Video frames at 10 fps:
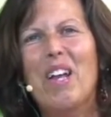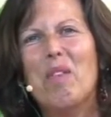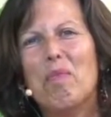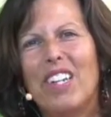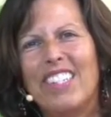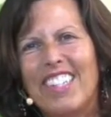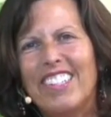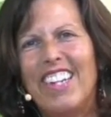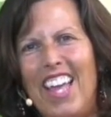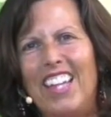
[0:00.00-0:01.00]
But it
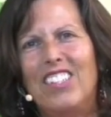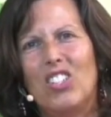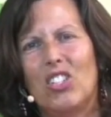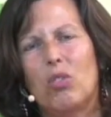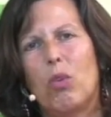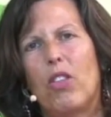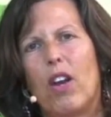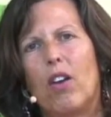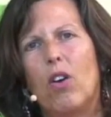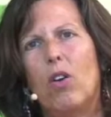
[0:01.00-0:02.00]
doesn't end just with
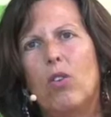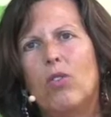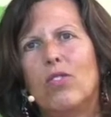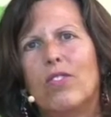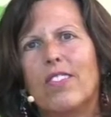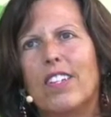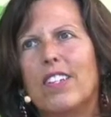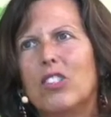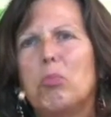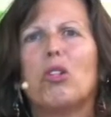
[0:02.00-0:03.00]
our own
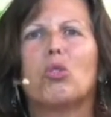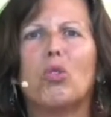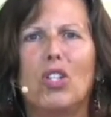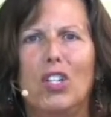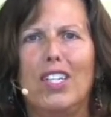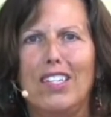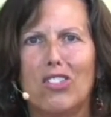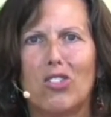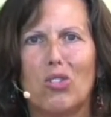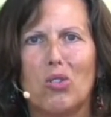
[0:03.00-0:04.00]
spiritual
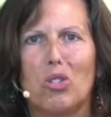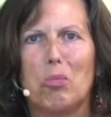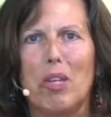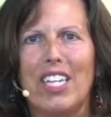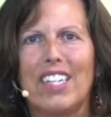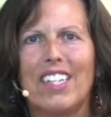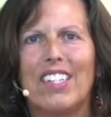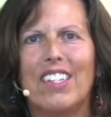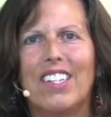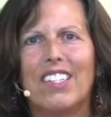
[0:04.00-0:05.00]
goodies, so to speak.
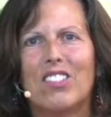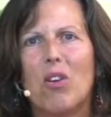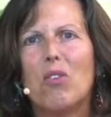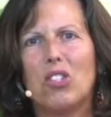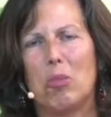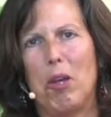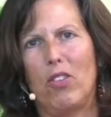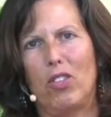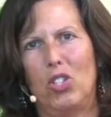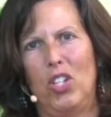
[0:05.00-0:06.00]
It's always
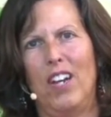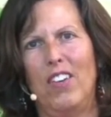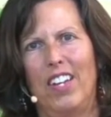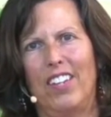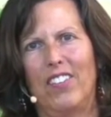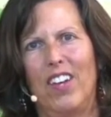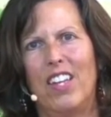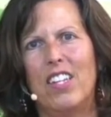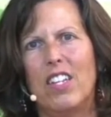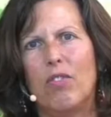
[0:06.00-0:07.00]
about the sharing, right?